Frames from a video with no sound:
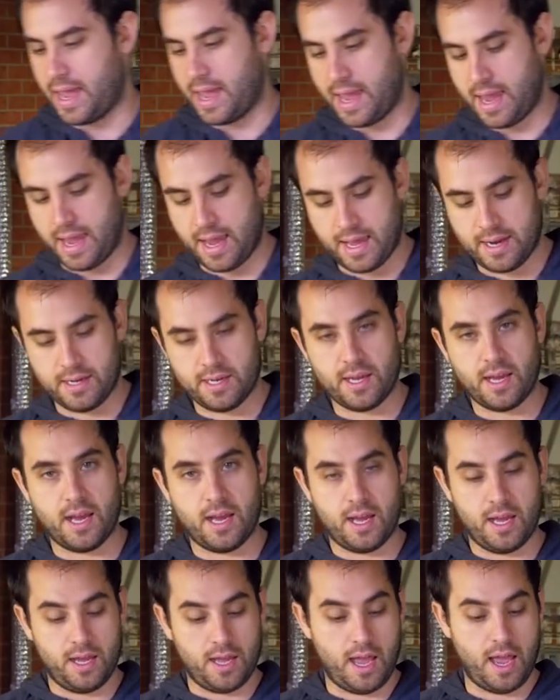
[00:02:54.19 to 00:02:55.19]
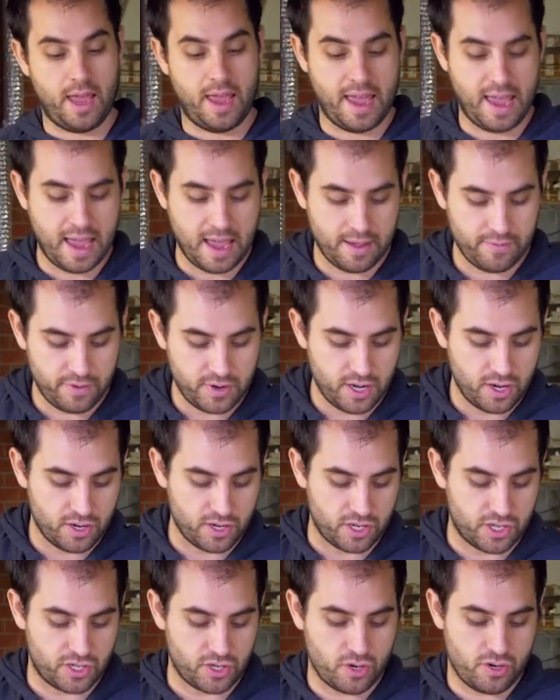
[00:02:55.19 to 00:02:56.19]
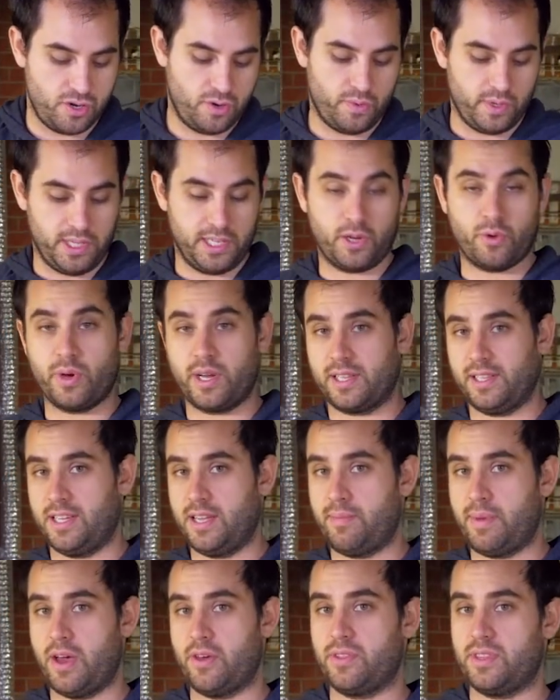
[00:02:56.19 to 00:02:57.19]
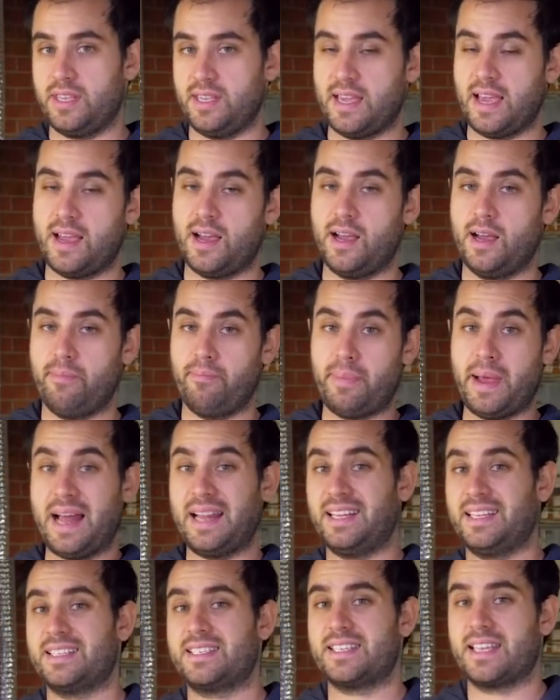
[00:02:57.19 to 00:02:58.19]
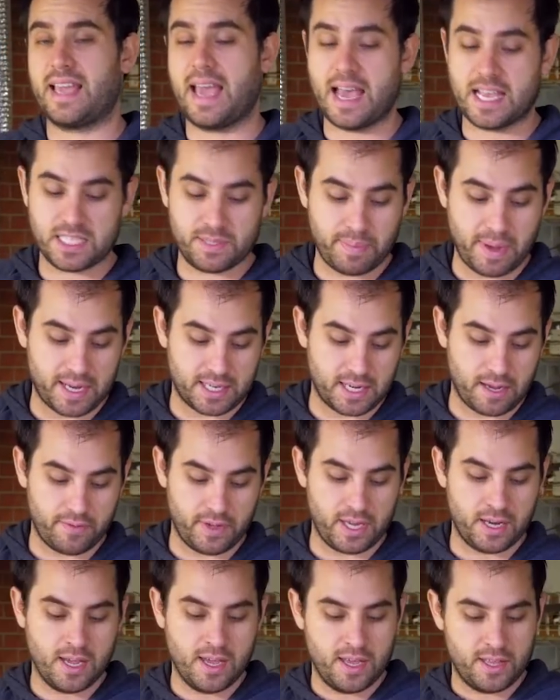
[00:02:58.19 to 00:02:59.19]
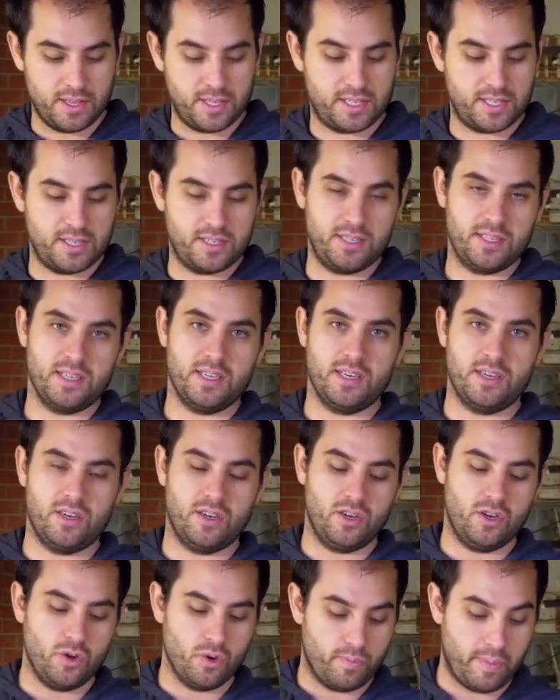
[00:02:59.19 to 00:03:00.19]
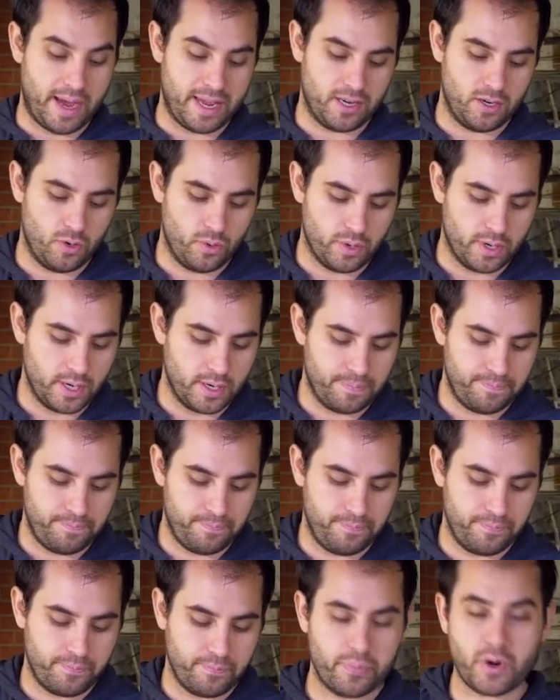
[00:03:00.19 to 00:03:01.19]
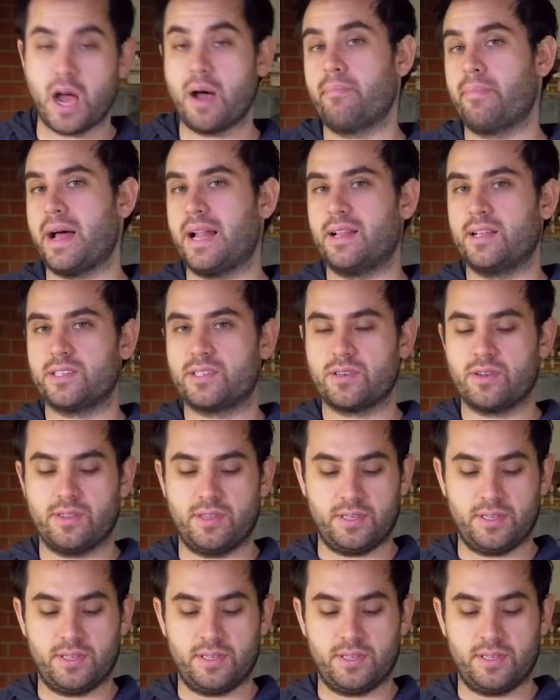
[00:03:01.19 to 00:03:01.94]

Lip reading: And I have here to show you really quickly about the balancing aspect of it. This is my newer prop balancer.